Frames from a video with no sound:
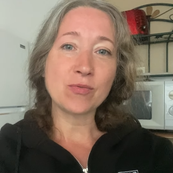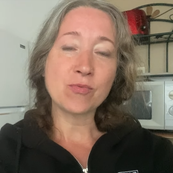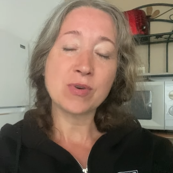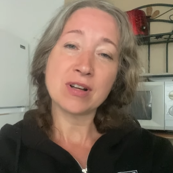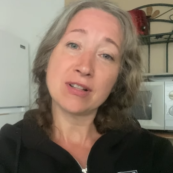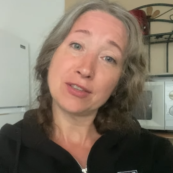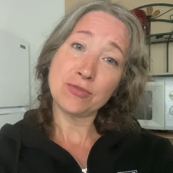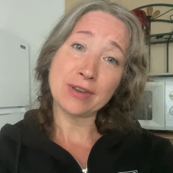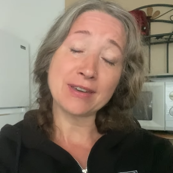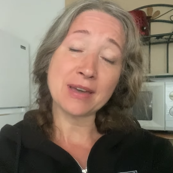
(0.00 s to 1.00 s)
well,
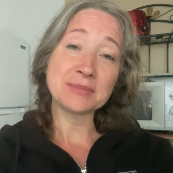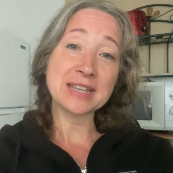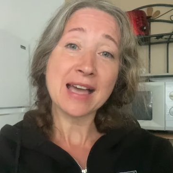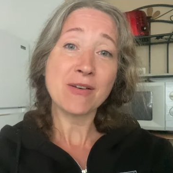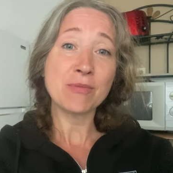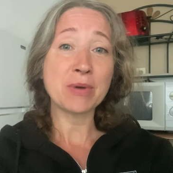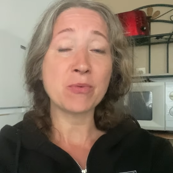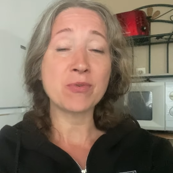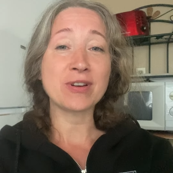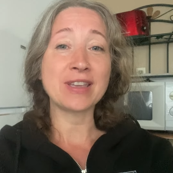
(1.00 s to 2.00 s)
you can come down,
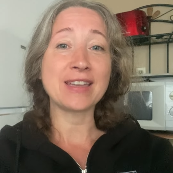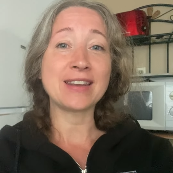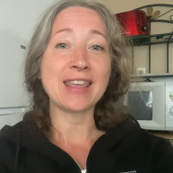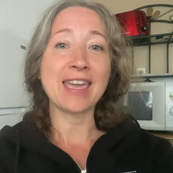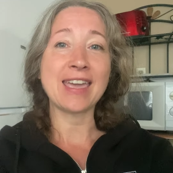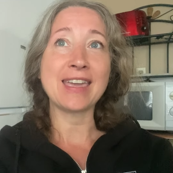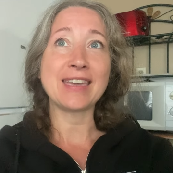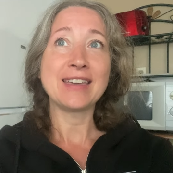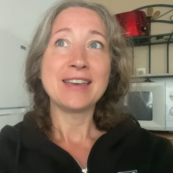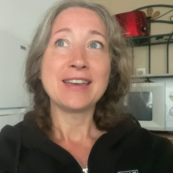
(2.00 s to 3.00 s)
but we're in
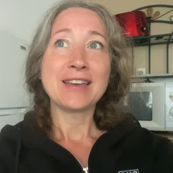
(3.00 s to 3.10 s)
a